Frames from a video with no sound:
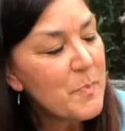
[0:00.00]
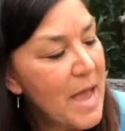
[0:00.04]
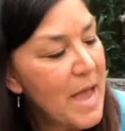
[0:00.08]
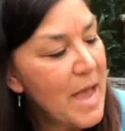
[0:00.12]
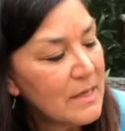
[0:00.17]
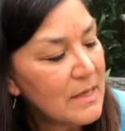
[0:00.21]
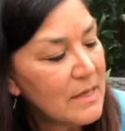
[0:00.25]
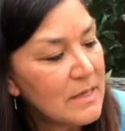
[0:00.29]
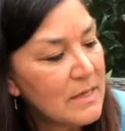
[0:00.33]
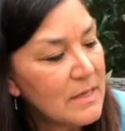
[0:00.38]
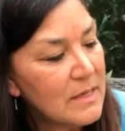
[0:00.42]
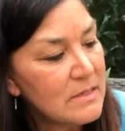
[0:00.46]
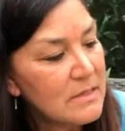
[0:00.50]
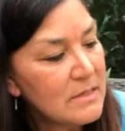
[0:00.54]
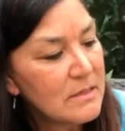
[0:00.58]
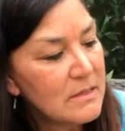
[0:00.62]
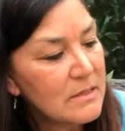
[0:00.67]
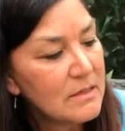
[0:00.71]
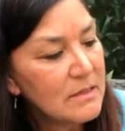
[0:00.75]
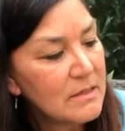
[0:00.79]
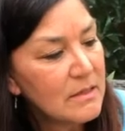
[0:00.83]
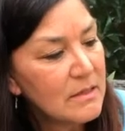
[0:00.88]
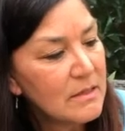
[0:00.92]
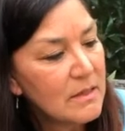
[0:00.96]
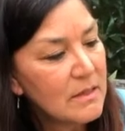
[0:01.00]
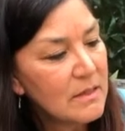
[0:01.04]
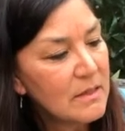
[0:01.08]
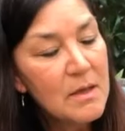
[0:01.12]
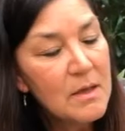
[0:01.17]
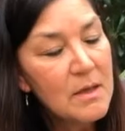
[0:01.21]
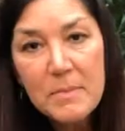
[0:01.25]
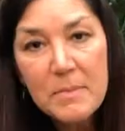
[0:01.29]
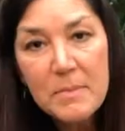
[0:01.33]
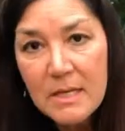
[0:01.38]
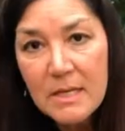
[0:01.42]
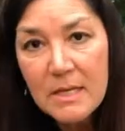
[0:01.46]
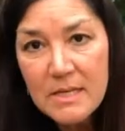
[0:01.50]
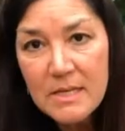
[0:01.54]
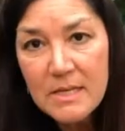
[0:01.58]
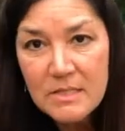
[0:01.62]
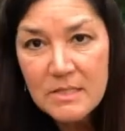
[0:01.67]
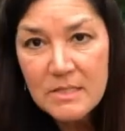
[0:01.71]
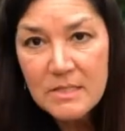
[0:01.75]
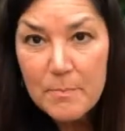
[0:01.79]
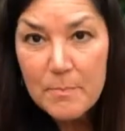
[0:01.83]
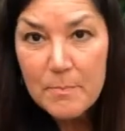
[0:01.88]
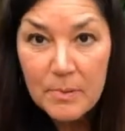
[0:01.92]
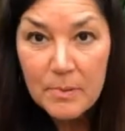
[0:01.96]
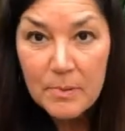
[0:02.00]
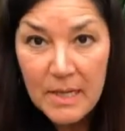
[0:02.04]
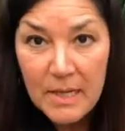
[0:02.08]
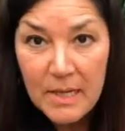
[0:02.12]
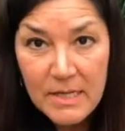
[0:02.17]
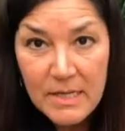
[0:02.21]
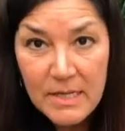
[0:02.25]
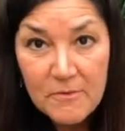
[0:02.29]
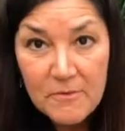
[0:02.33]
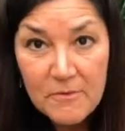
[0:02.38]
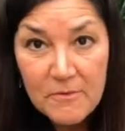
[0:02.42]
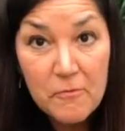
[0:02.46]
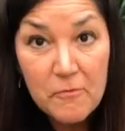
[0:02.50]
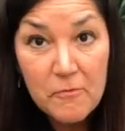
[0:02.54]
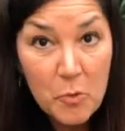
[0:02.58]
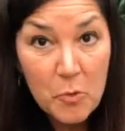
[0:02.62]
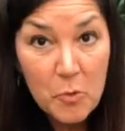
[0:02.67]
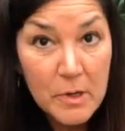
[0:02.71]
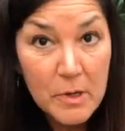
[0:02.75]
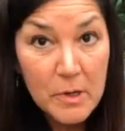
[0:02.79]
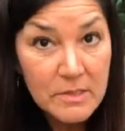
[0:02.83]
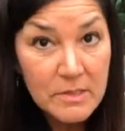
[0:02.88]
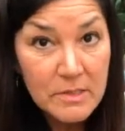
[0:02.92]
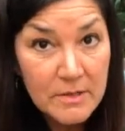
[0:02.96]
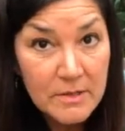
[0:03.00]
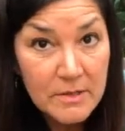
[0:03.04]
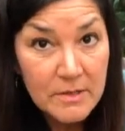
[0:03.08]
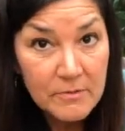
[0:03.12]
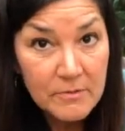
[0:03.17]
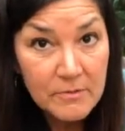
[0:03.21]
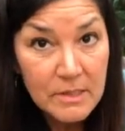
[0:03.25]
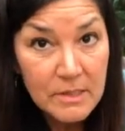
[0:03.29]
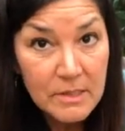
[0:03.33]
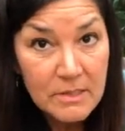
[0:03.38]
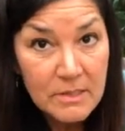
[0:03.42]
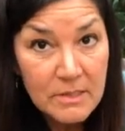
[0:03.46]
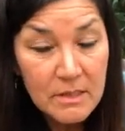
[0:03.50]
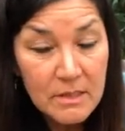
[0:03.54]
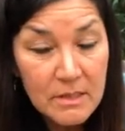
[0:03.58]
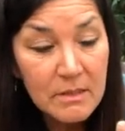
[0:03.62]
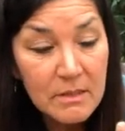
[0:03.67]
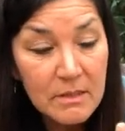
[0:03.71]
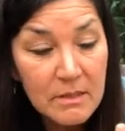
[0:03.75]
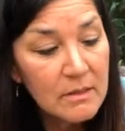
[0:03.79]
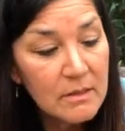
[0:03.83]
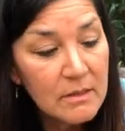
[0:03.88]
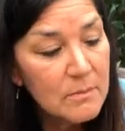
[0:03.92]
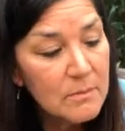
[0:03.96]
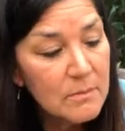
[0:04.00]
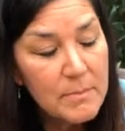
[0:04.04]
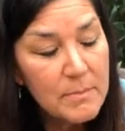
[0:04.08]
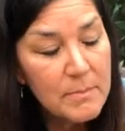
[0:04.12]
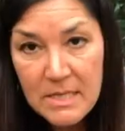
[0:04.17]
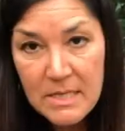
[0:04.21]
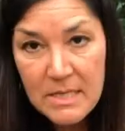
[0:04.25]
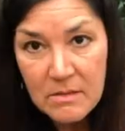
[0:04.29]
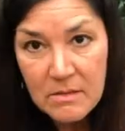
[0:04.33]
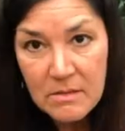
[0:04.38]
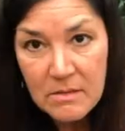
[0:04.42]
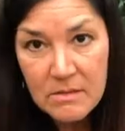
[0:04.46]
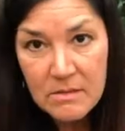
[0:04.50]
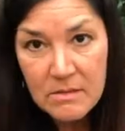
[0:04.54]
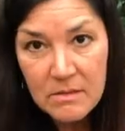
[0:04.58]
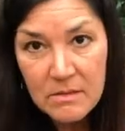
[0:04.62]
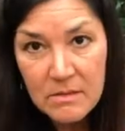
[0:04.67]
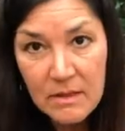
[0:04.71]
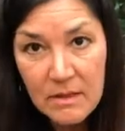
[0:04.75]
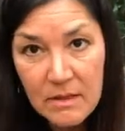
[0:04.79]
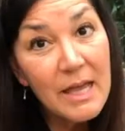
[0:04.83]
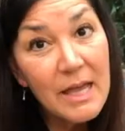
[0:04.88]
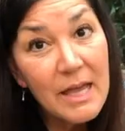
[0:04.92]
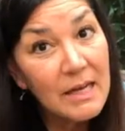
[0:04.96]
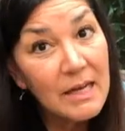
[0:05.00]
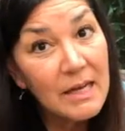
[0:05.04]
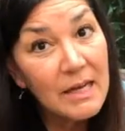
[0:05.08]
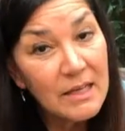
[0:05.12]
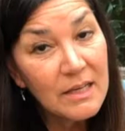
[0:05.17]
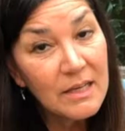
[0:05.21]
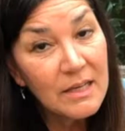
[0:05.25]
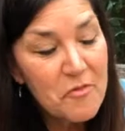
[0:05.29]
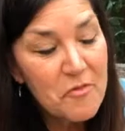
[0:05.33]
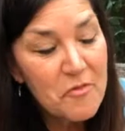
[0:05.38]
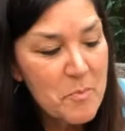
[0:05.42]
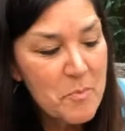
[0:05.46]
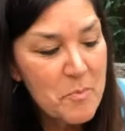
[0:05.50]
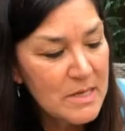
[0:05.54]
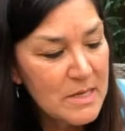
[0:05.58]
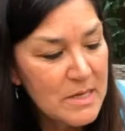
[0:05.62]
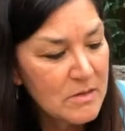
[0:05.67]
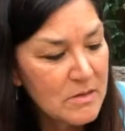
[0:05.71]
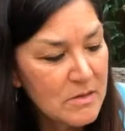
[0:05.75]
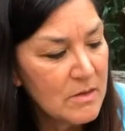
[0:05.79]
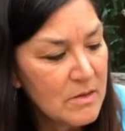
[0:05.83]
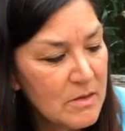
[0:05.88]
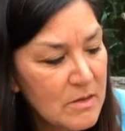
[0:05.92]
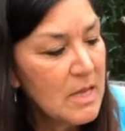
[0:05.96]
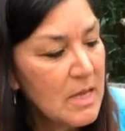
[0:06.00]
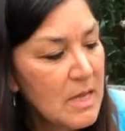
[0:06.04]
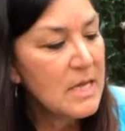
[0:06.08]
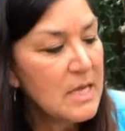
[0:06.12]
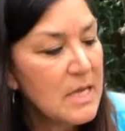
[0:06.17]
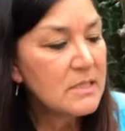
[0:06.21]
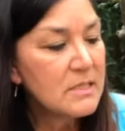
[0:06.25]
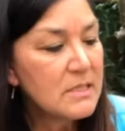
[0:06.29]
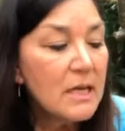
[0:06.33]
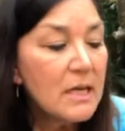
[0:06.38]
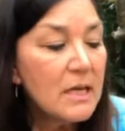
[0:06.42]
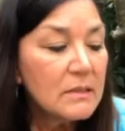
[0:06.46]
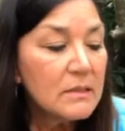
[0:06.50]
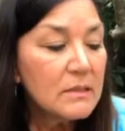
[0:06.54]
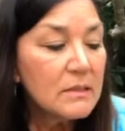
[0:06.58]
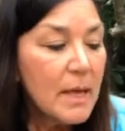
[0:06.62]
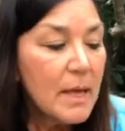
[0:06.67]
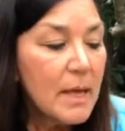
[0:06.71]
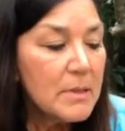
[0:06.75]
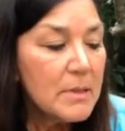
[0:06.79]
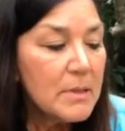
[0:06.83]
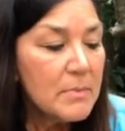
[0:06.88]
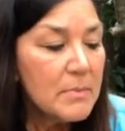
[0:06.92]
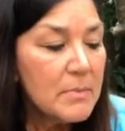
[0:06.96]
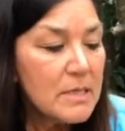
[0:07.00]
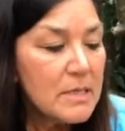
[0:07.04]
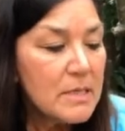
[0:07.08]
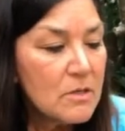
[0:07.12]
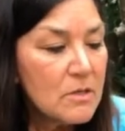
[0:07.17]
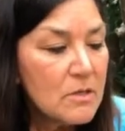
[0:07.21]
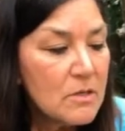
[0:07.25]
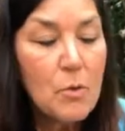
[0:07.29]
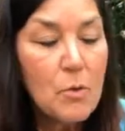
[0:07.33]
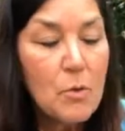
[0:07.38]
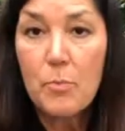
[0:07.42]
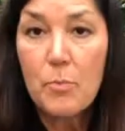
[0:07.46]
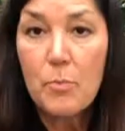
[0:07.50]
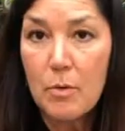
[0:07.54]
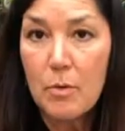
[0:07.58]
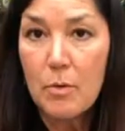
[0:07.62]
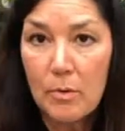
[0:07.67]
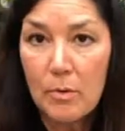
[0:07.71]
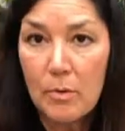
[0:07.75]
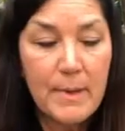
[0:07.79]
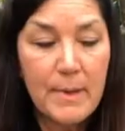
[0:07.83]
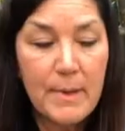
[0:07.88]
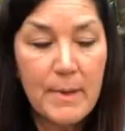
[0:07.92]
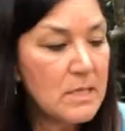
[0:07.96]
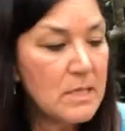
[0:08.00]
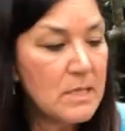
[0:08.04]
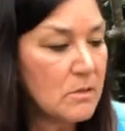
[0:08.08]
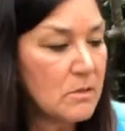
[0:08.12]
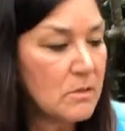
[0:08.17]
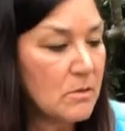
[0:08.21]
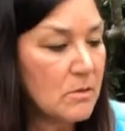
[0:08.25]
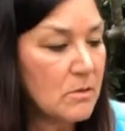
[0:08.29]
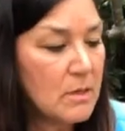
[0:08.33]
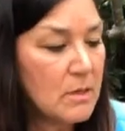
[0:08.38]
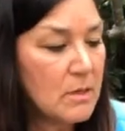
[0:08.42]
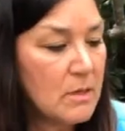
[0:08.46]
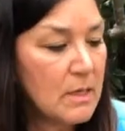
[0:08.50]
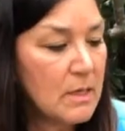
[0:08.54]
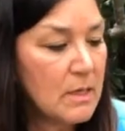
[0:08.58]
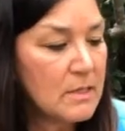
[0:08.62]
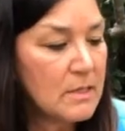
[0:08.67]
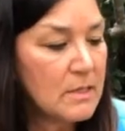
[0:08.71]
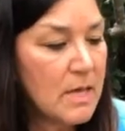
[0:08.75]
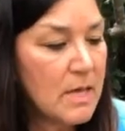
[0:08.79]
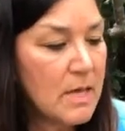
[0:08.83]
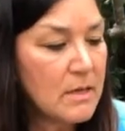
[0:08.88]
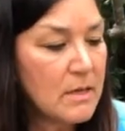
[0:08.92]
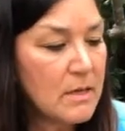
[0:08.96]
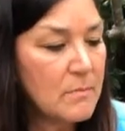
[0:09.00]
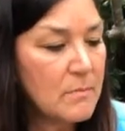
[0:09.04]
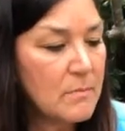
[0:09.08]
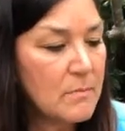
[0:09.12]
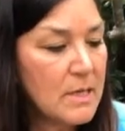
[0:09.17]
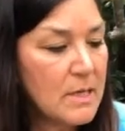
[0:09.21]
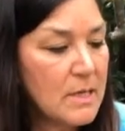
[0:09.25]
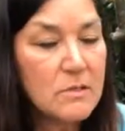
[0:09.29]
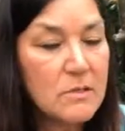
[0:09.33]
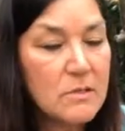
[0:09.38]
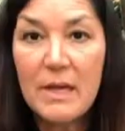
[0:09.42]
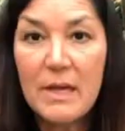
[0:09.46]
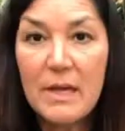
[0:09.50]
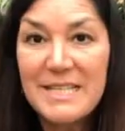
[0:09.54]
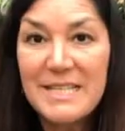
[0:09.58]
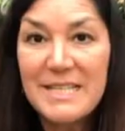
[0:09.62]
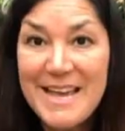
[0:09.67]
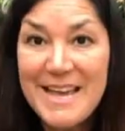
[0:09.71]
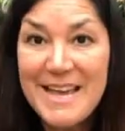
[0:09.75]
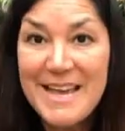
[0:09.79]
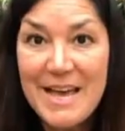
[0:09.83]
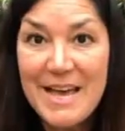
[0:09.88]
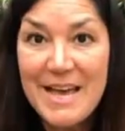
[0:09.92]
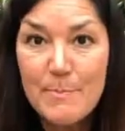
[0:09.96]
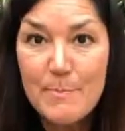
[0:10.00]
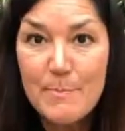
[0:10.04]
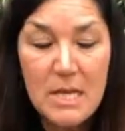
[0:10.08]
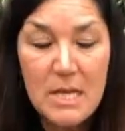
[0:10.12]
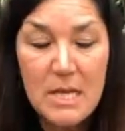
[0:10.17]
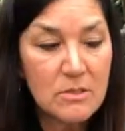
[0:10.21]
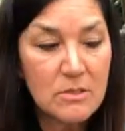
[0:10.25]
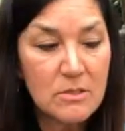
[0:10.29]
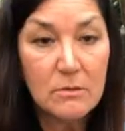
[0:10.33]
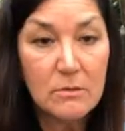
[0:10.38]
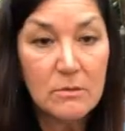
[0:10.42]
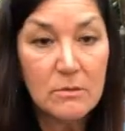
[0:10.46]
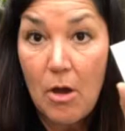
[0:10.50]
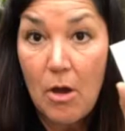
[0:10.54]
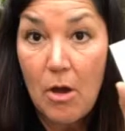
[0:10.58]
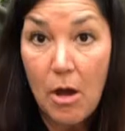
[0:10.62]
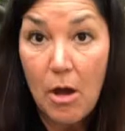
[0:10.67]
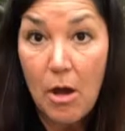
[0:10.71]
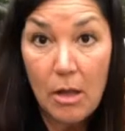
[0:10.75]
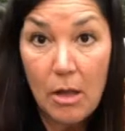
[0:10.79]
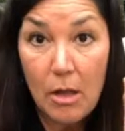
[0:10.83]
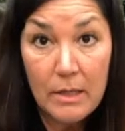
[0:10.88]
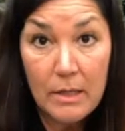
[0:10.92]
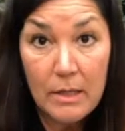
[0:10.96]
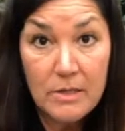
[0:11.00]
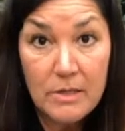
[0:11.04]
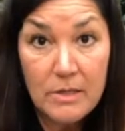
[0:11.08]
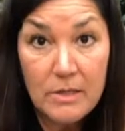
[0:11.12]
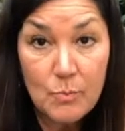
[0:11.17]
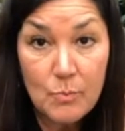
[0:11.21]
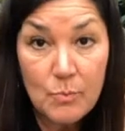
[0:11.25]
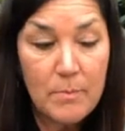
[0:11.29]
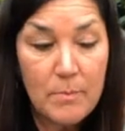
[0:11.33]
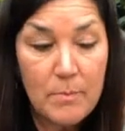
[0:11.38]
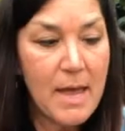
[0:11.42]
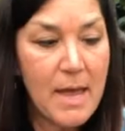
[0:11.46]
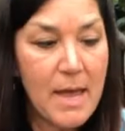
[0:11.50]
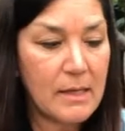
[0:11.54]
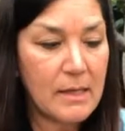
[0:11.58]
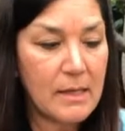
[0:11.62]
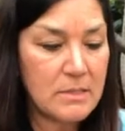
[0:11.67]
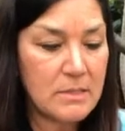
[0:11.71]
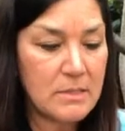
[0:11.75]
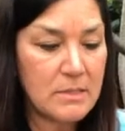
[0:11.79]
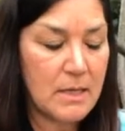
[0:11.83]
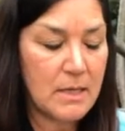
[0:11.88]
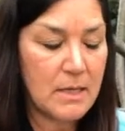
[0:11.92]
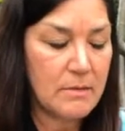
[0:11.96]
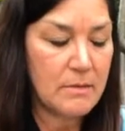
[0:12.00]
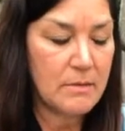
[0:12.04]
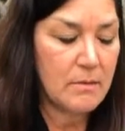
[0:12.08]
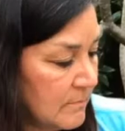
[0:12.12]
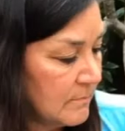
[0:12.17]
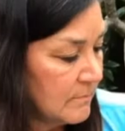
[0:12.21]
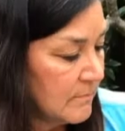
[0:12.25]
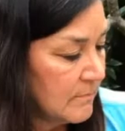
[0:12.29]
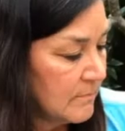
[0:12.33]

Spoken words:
packet because it's a blend of 4 different basils, and I love basil. It's got lemon basil, purple basil, Italian basil, and Thai basil, all in this one packet together.